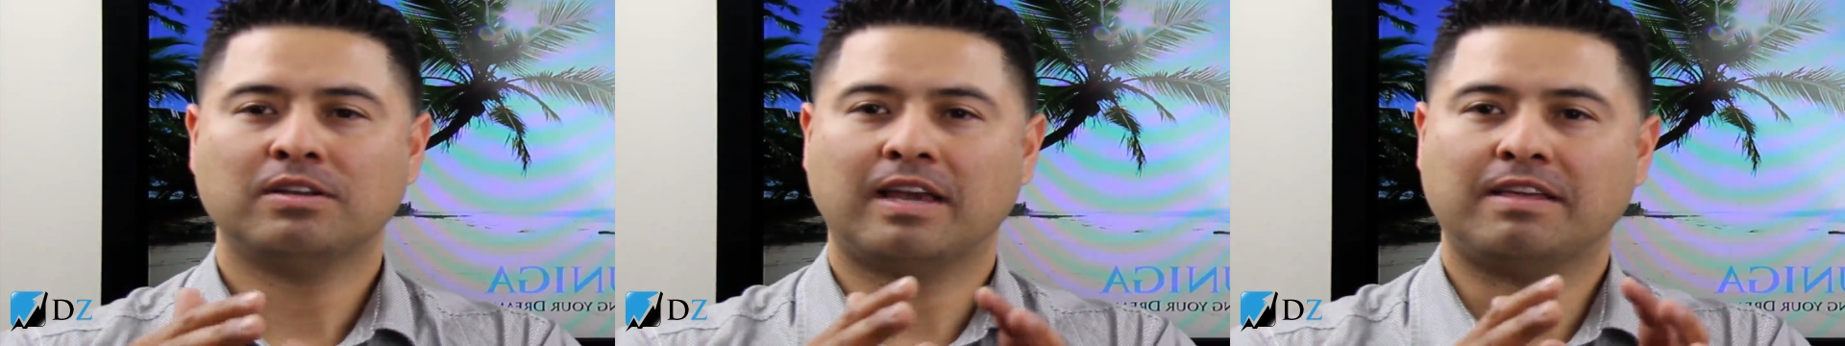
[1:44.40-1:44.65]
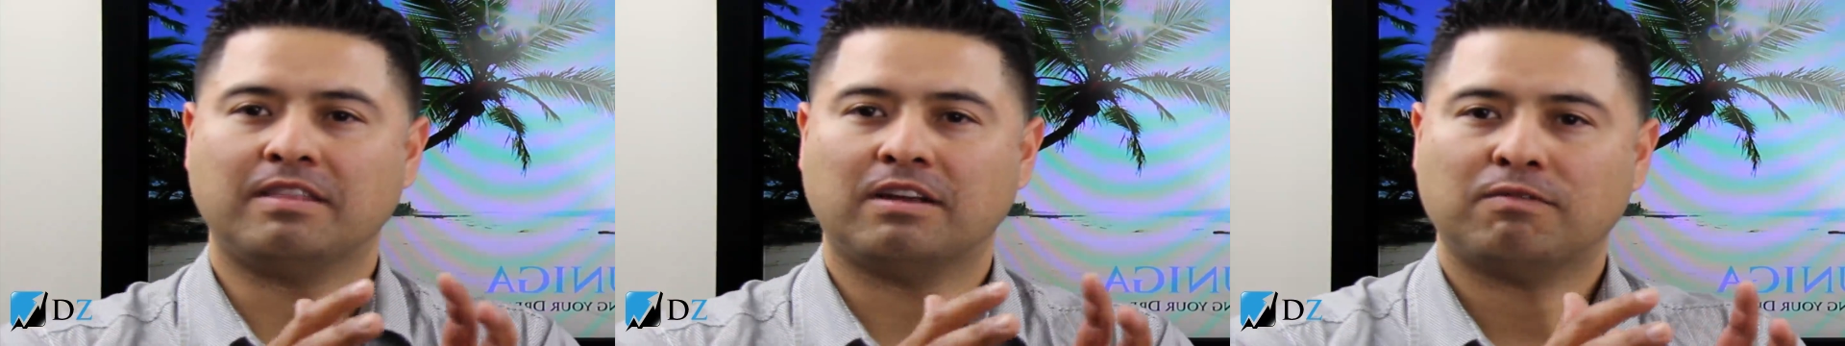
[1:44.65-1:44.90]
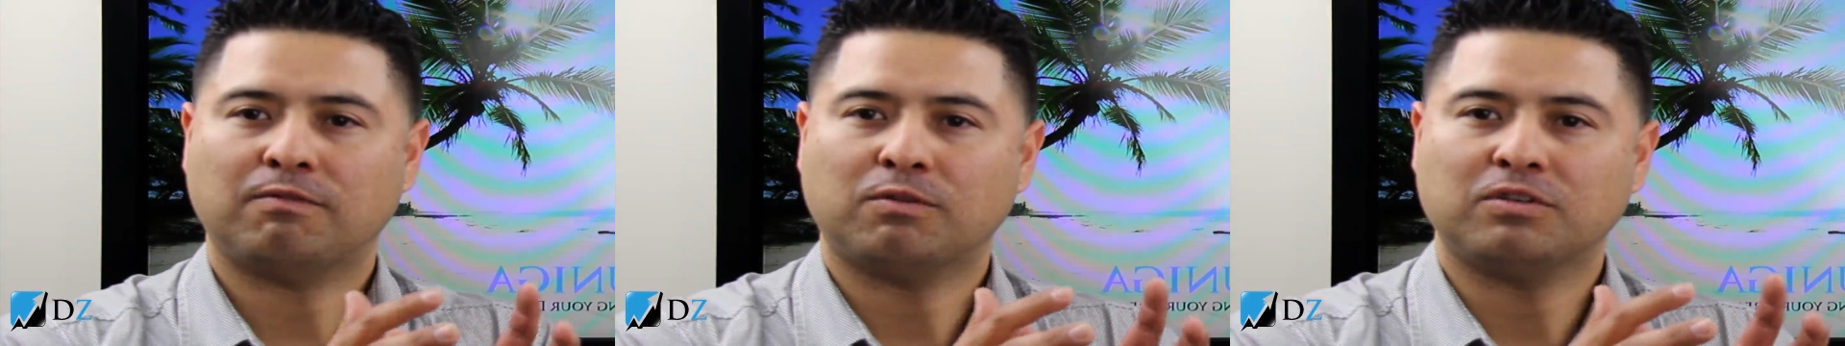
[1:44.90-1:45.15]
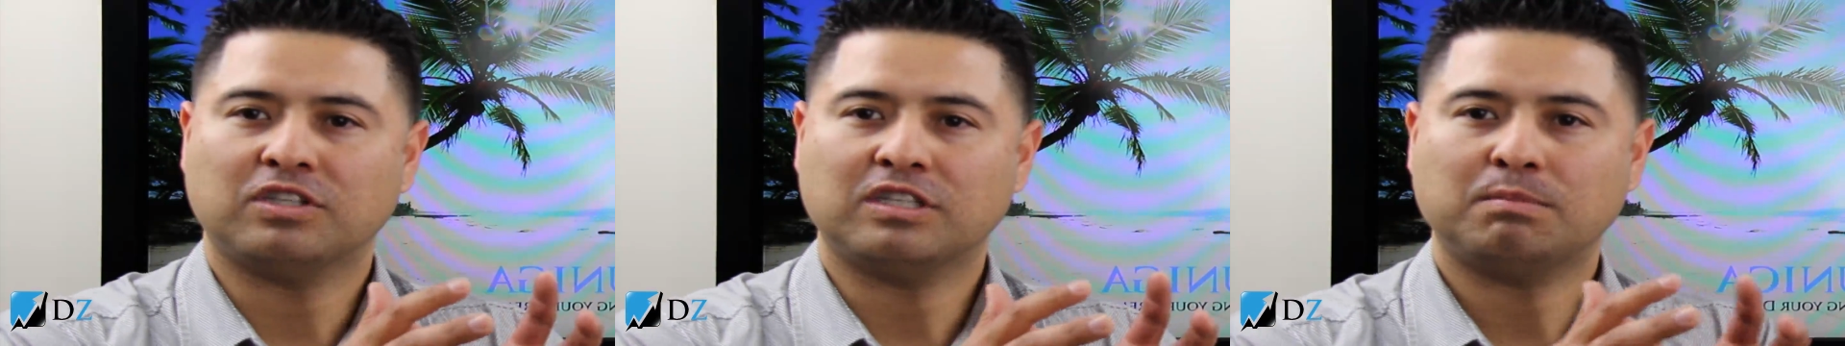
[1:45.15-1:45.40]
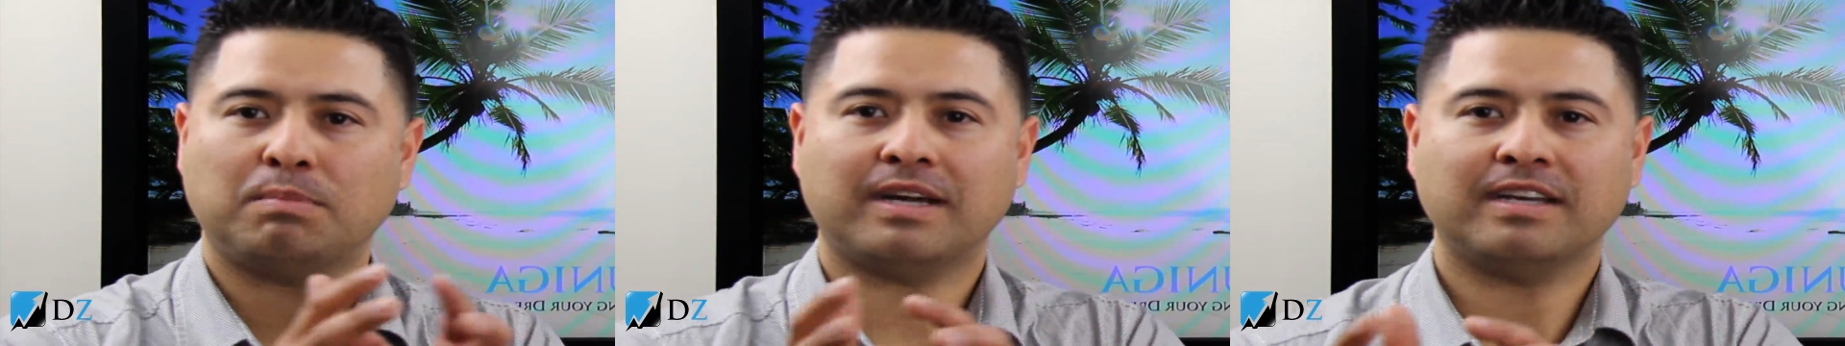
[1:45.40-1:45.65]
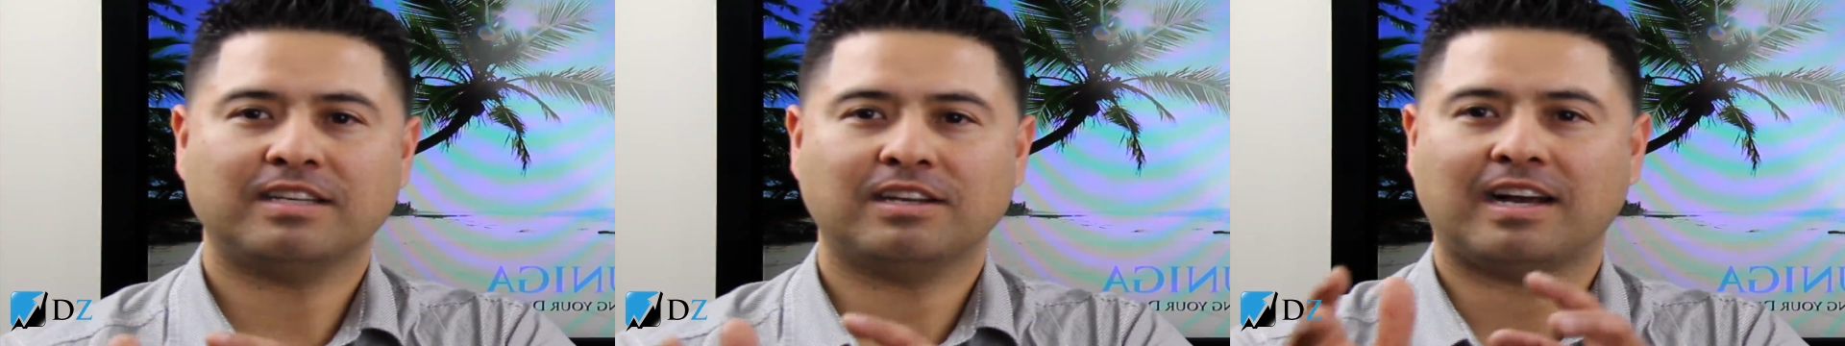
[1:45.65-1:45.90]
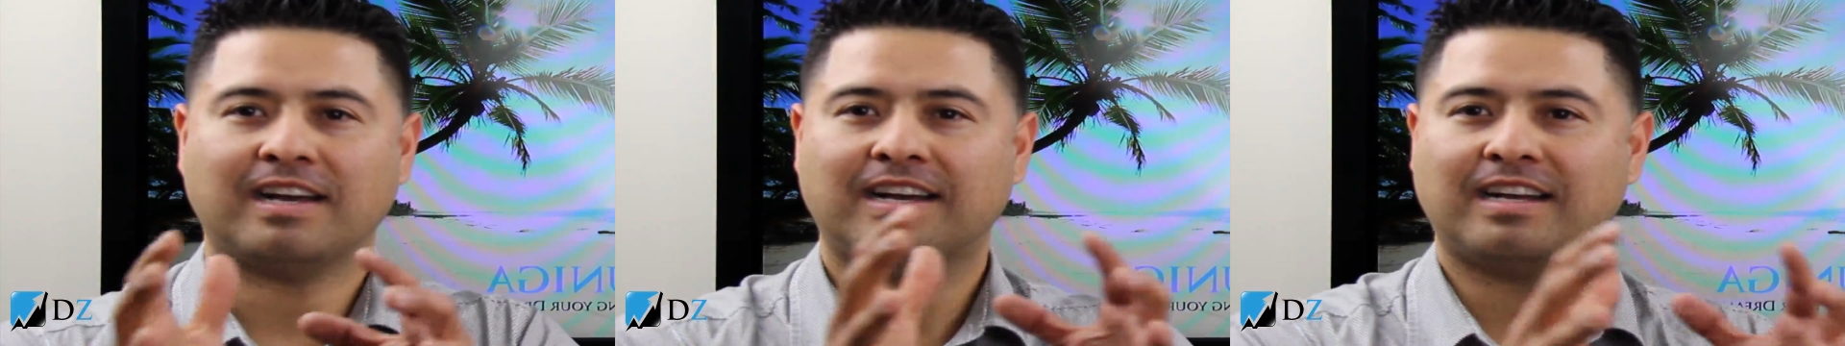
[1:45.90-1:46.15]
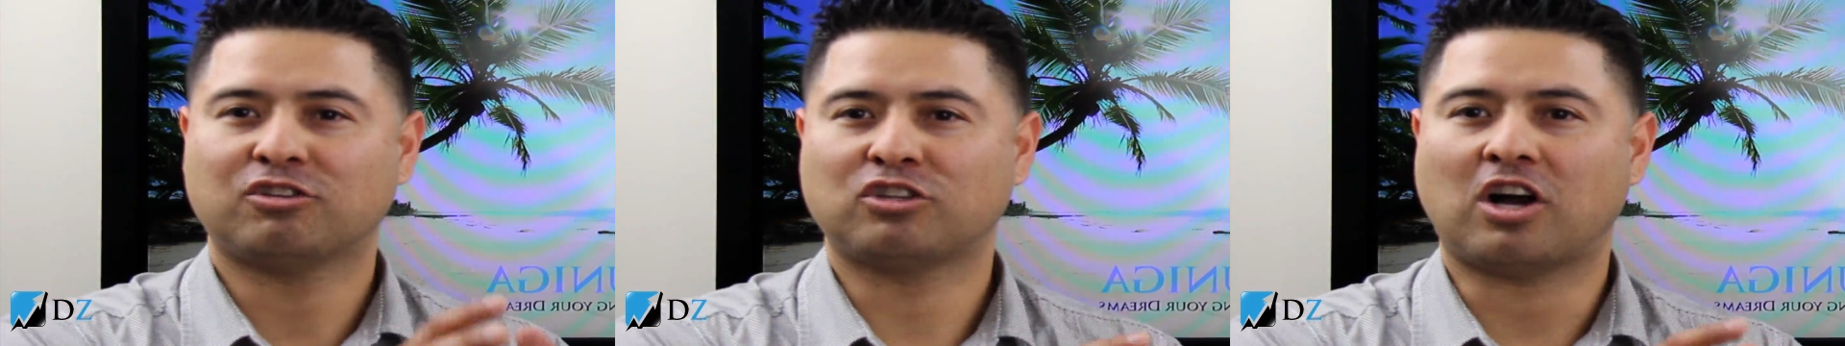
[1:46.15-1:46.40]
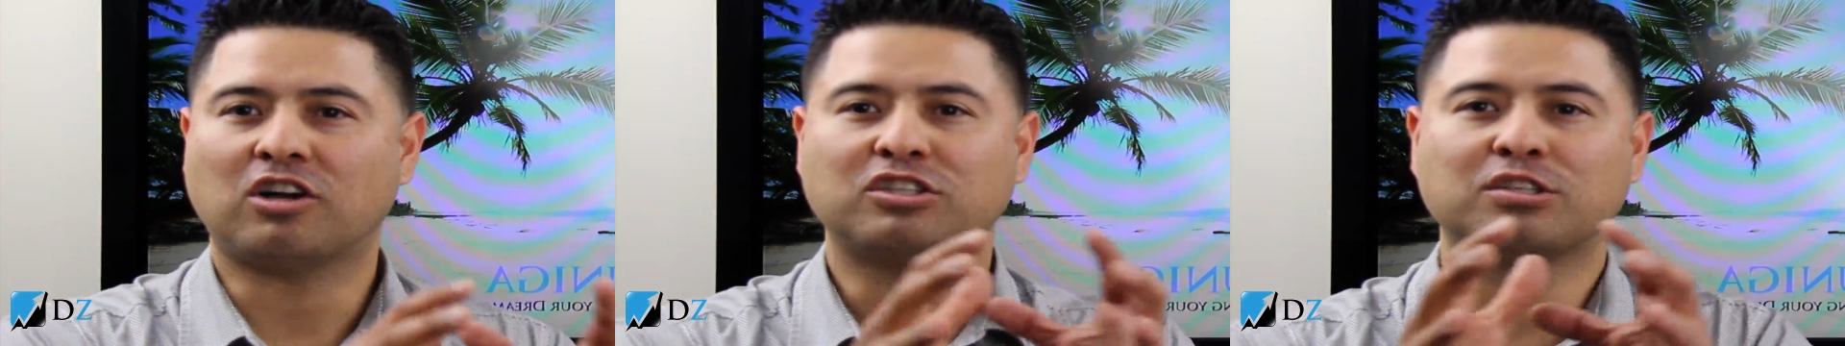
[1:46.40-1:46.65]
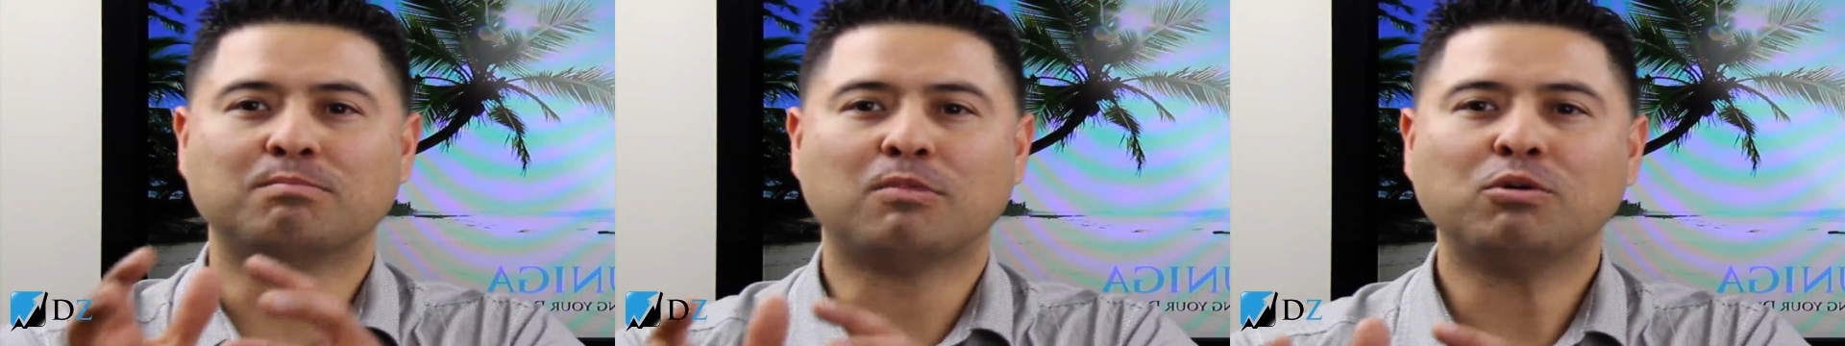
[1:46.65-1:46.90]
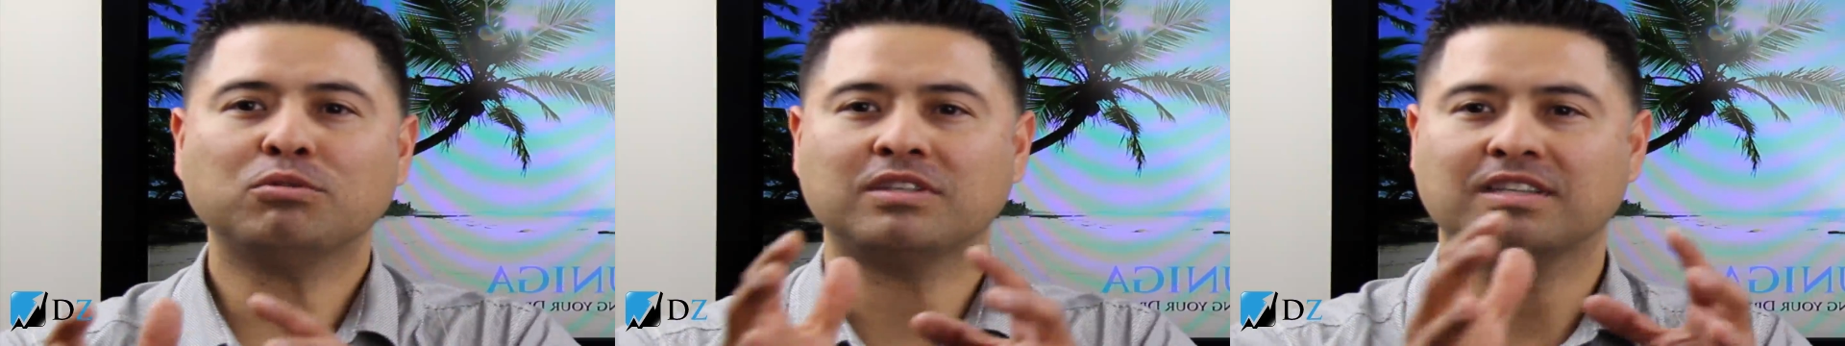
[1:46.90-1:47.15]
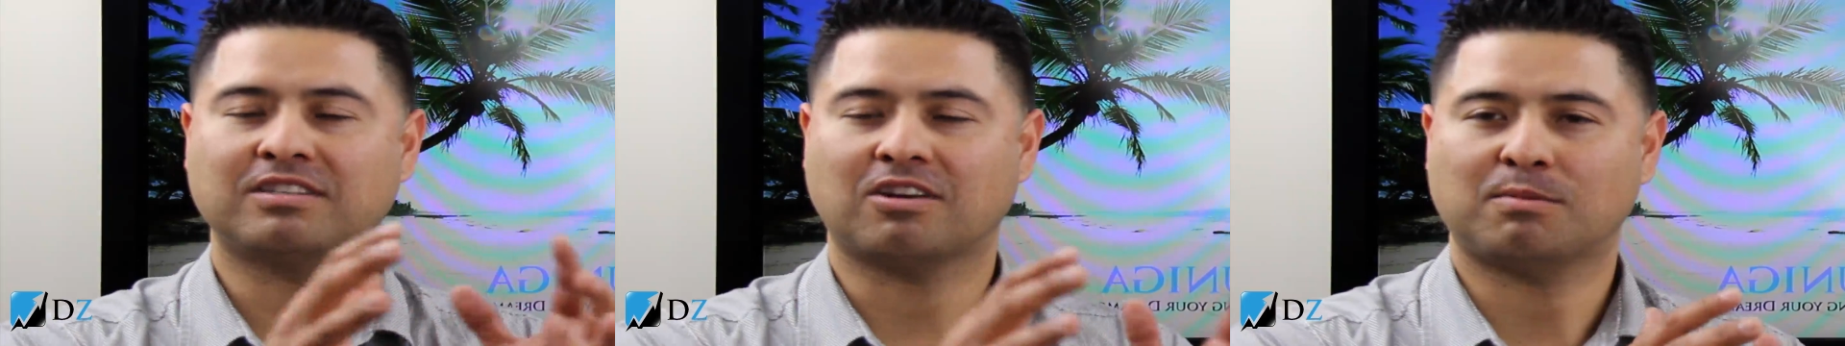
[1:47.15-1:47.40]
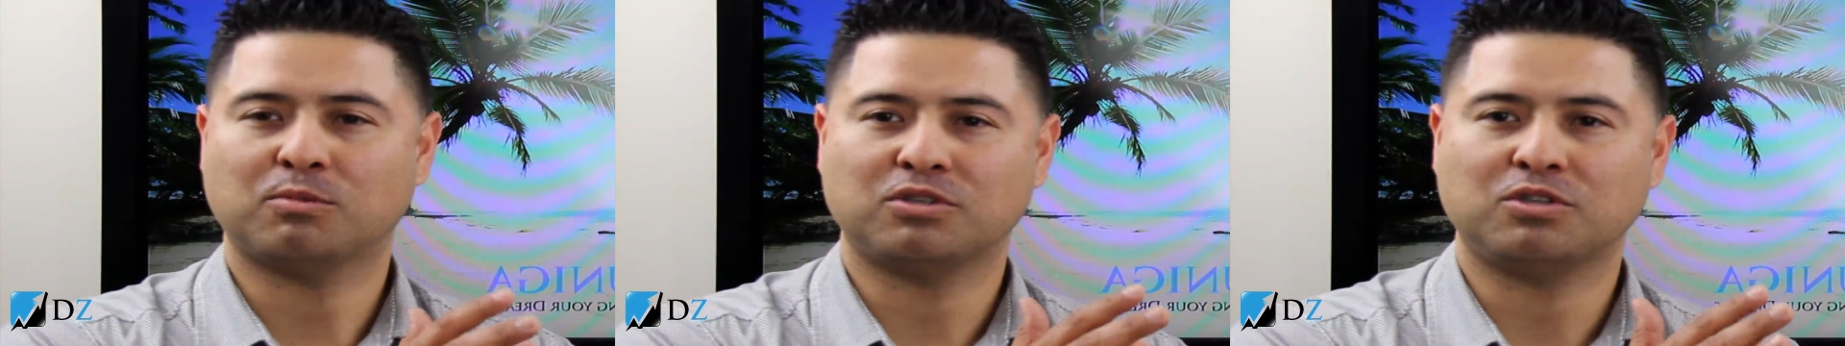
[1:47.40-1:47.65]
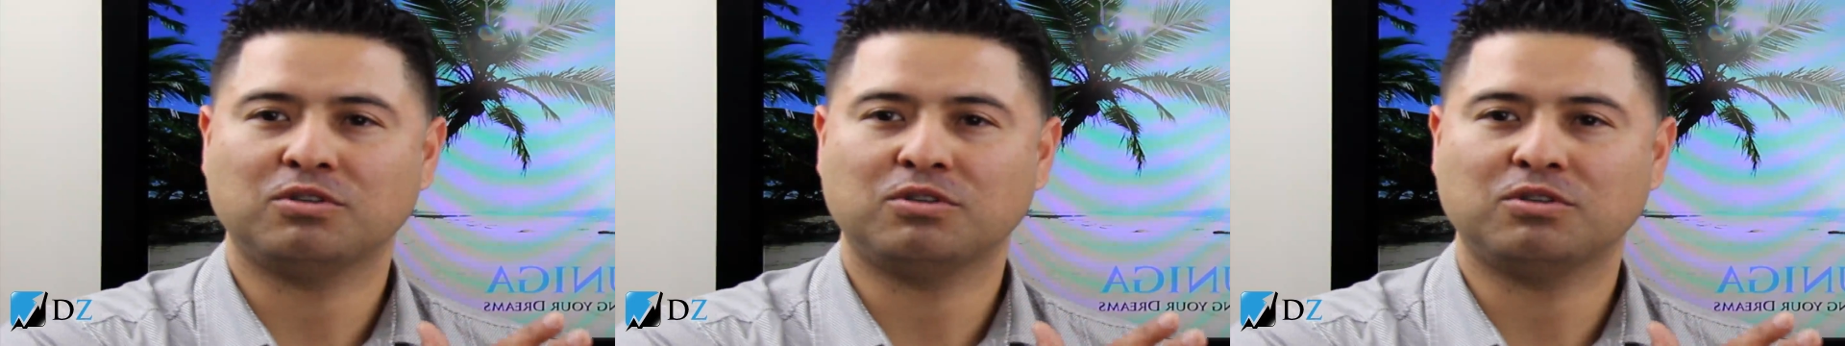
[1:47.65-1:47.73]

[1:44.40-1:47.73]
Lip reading: And therefore, just by osmosis almost,